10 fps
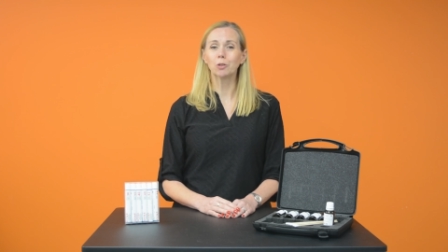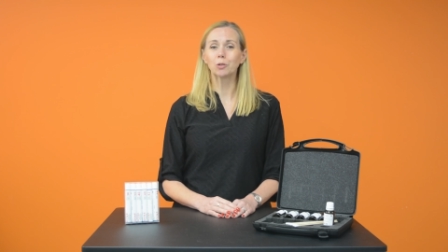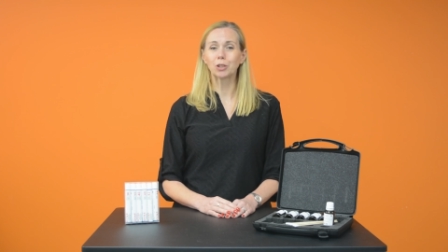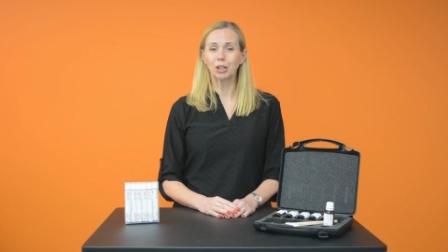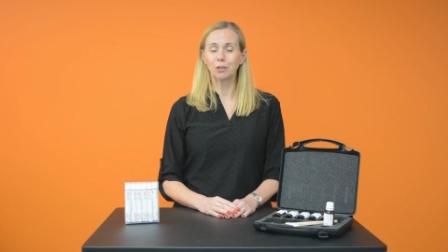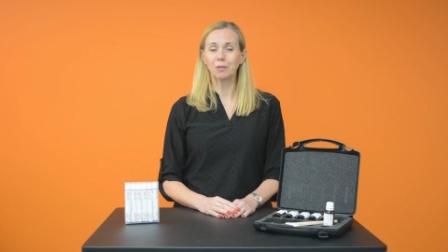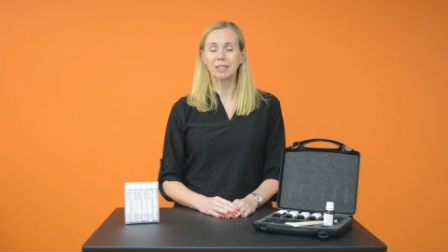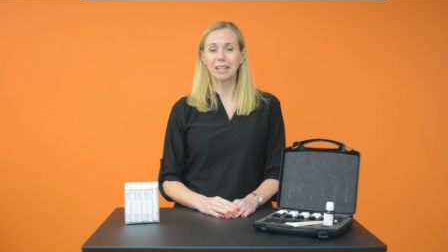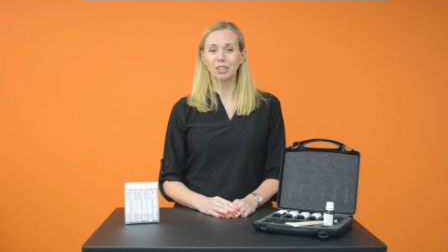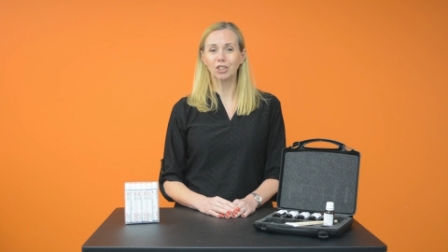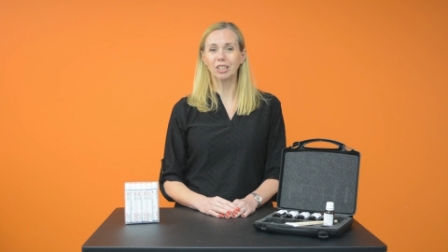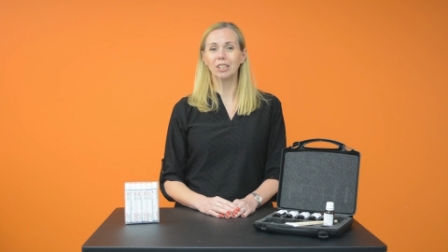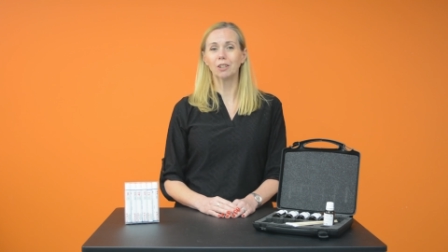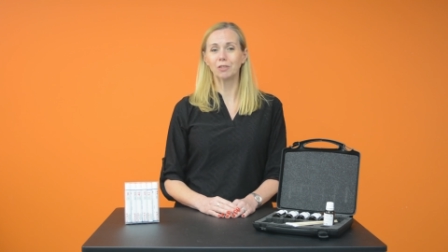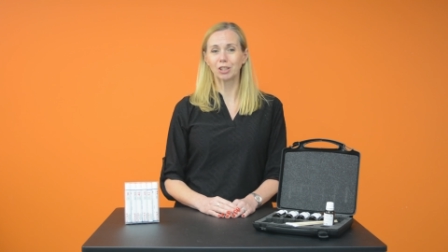or surface
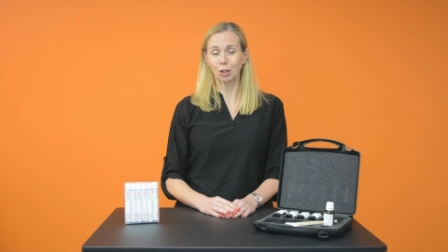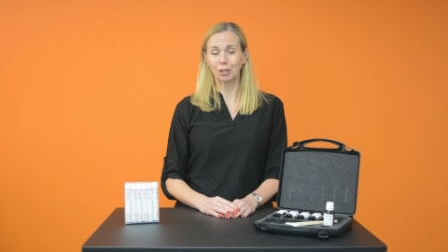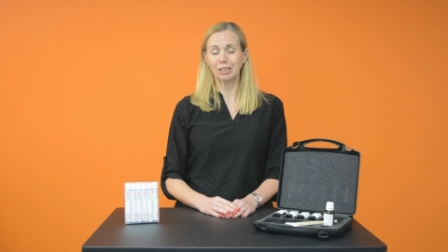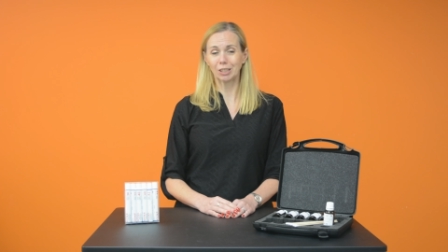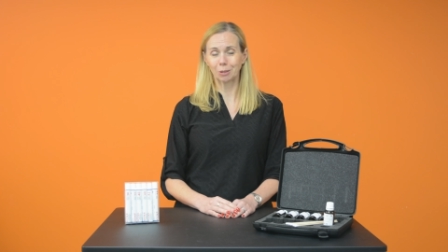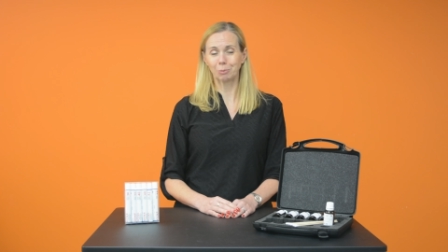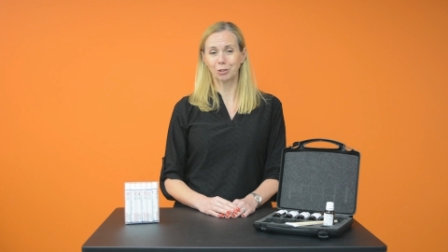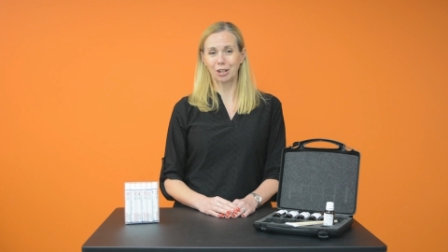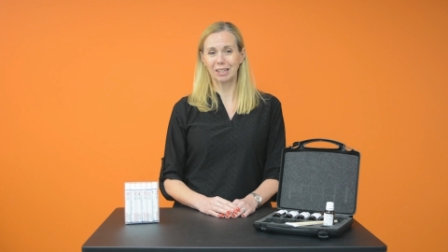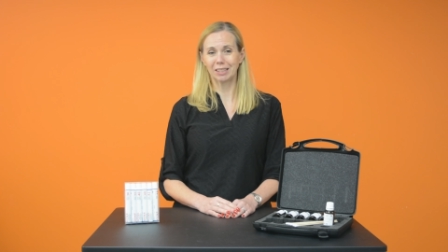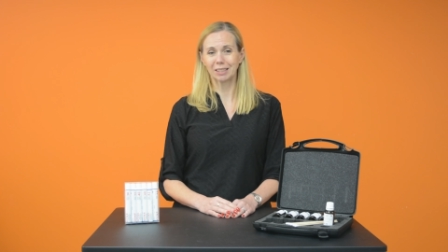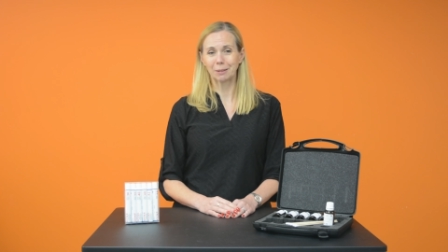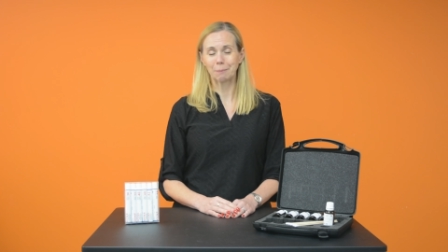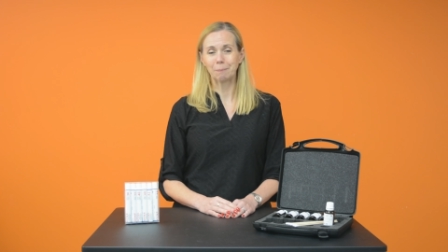energy of a solid substrate.